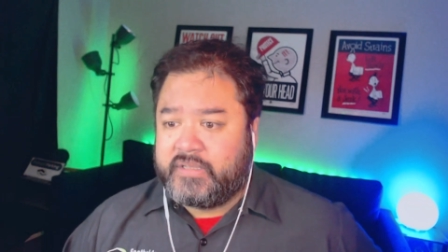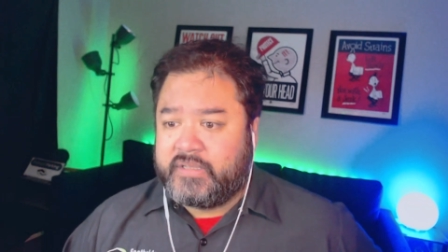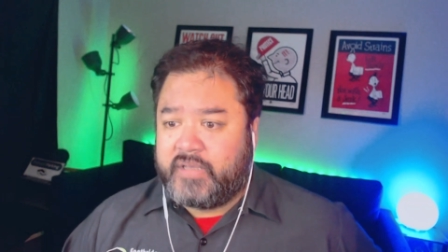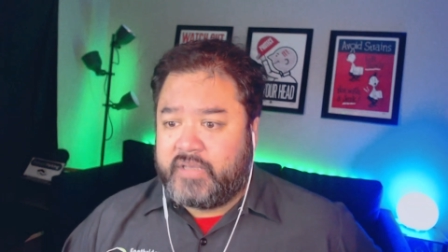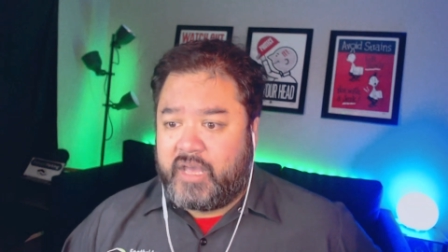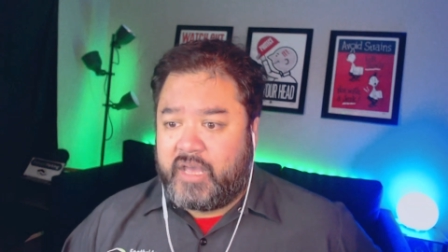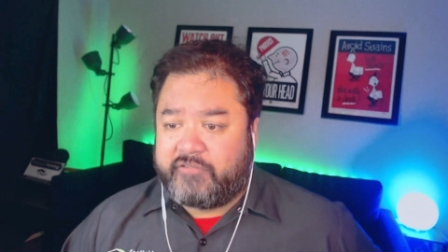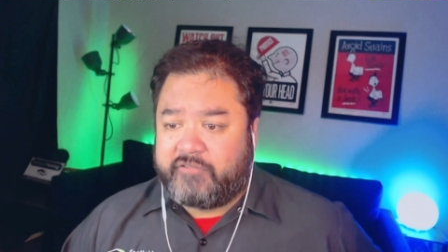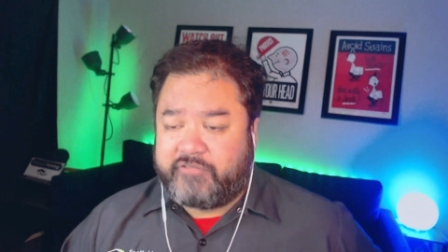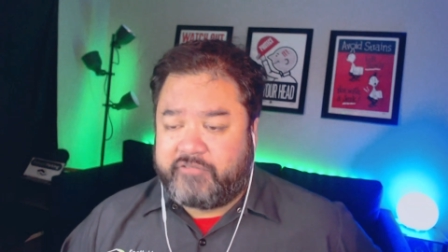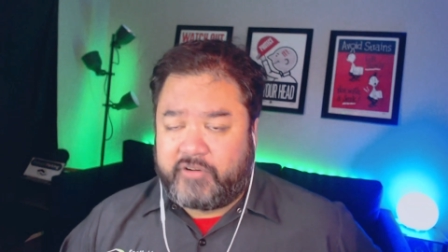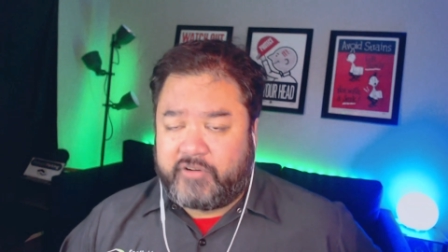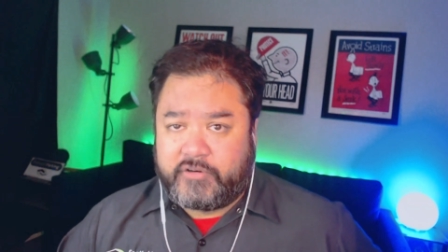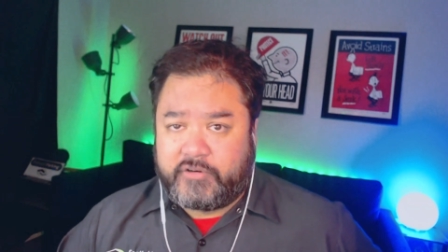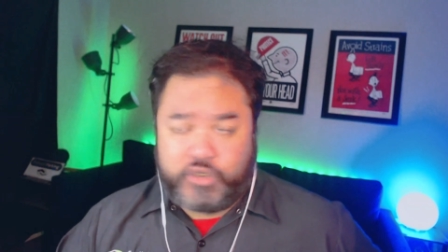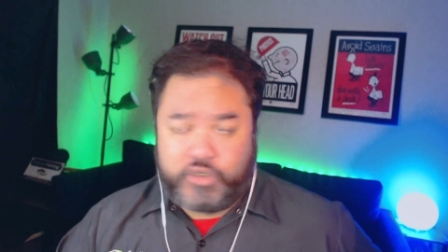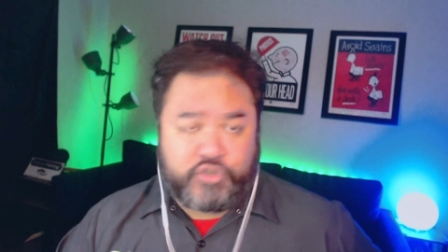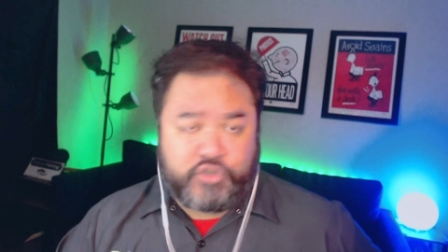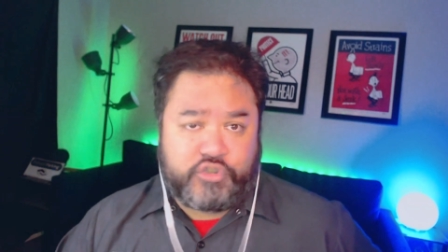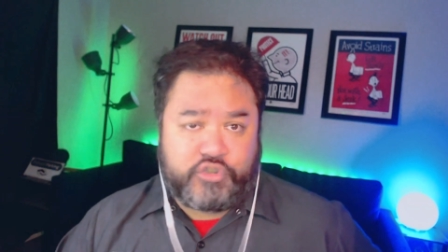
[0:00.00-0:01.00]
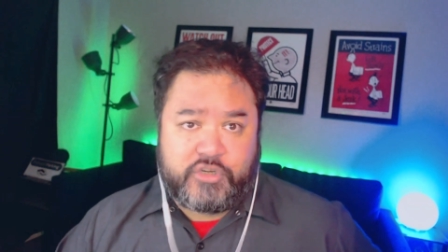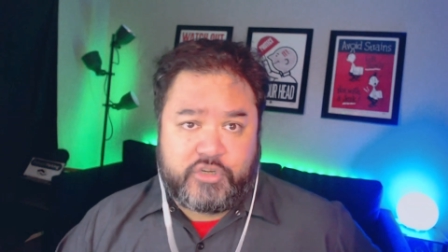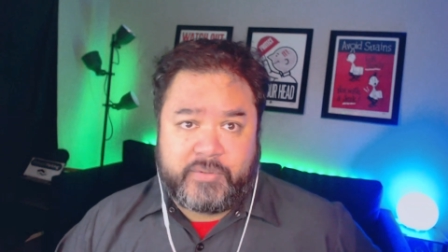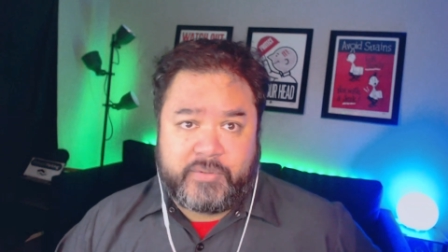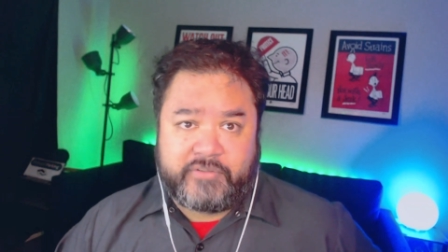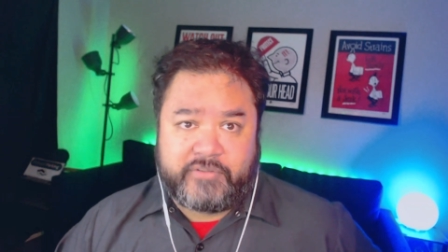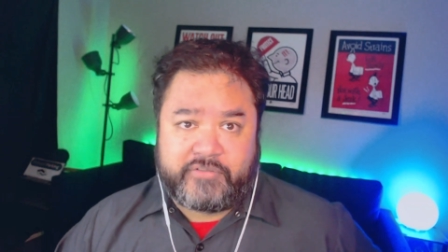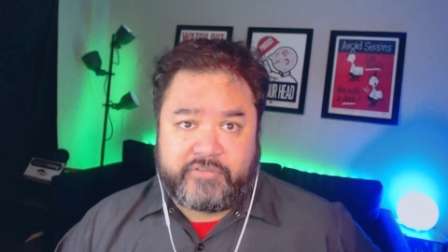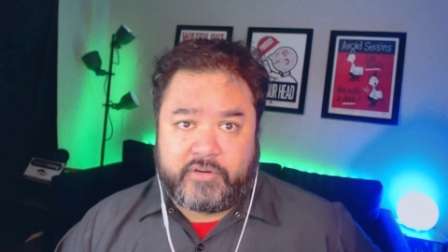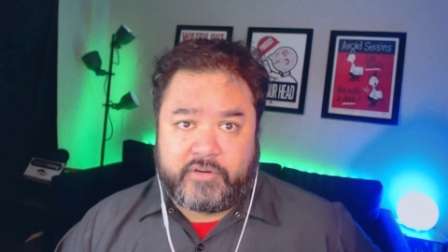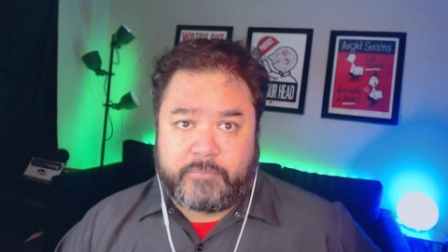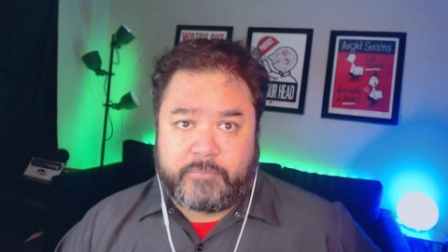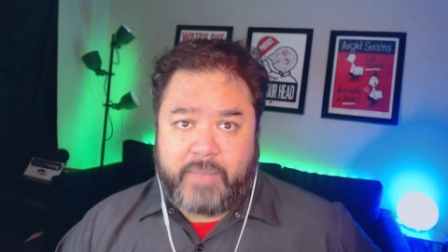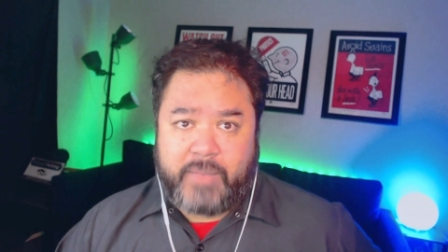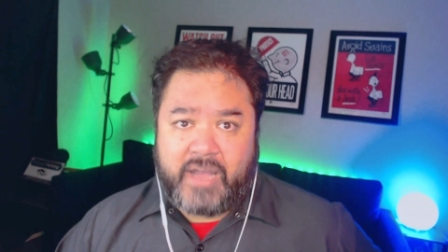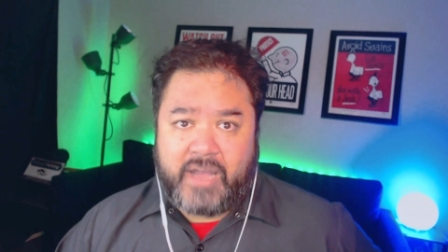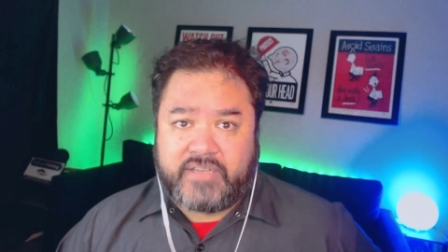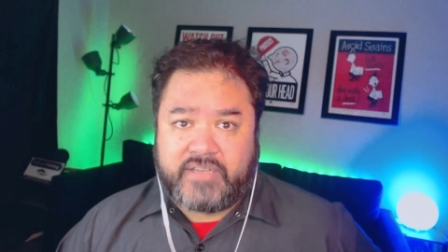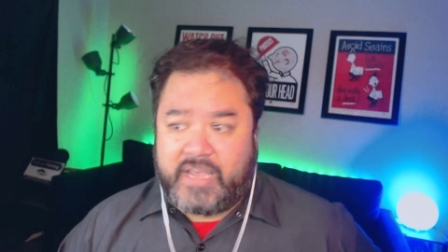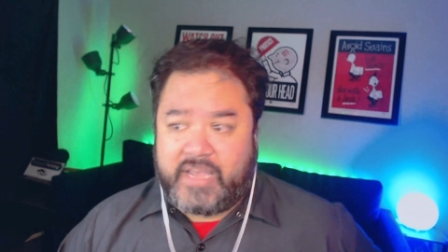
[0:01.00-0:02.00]
Uh, for YouTube and for
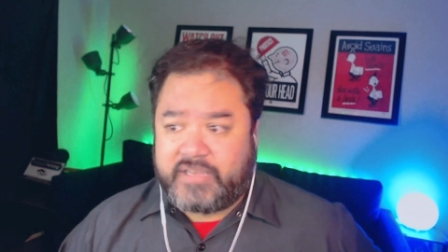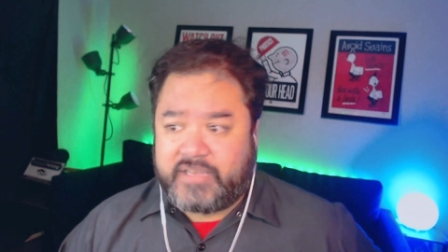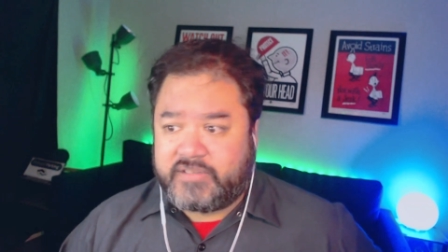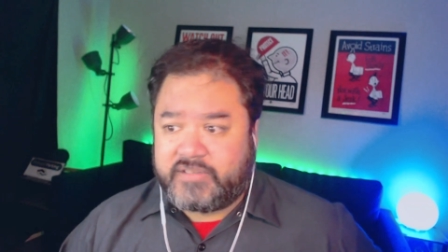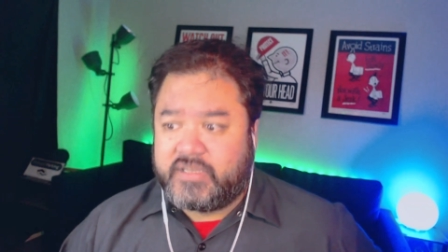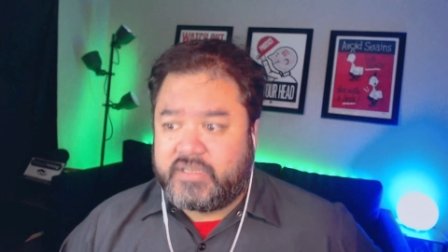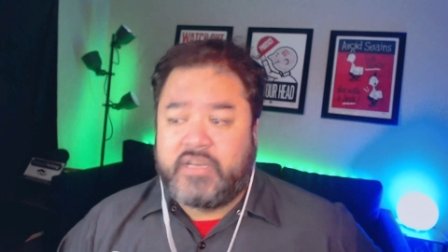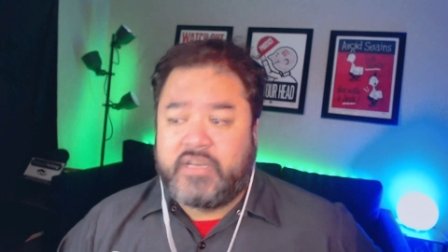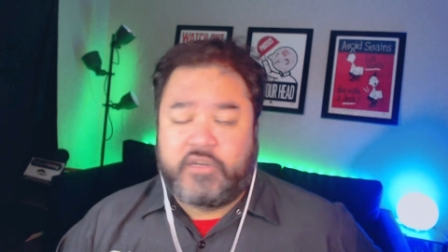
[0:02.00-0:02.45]
podcasts,